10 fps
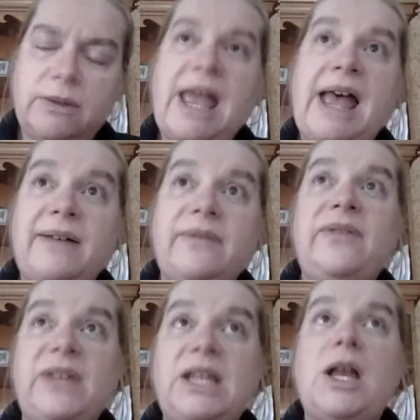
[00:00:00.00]

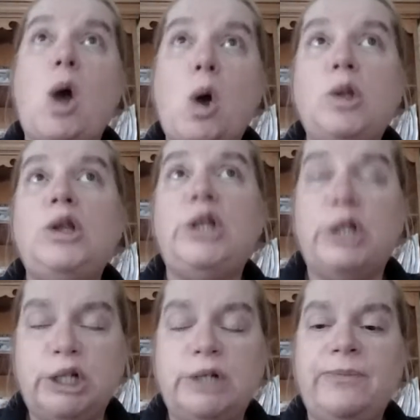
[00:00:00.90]

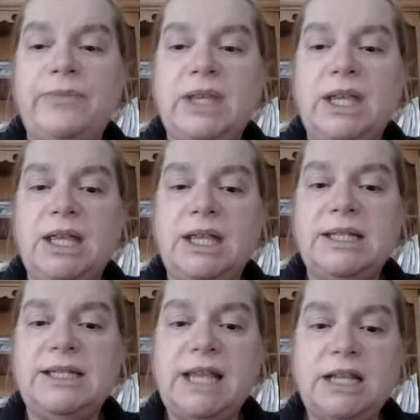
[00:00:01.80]
alveolar
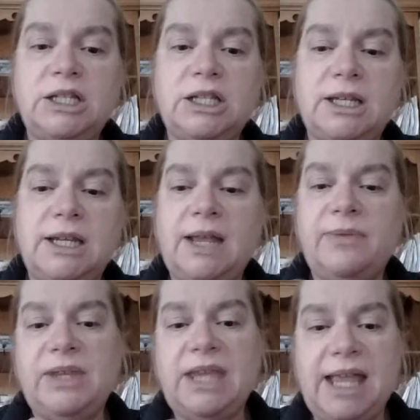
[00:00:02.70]
section at
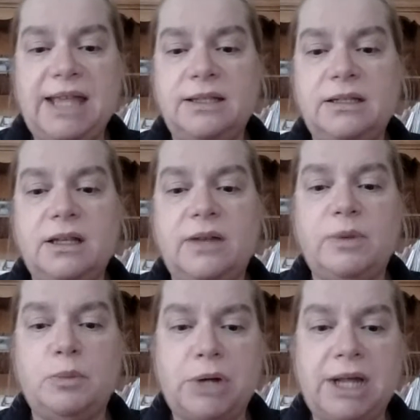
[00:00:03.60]
the ends of the
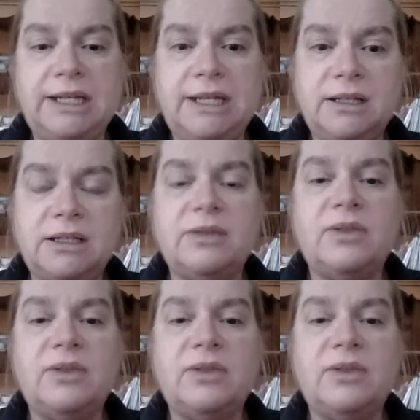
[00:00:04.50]
bronchioles,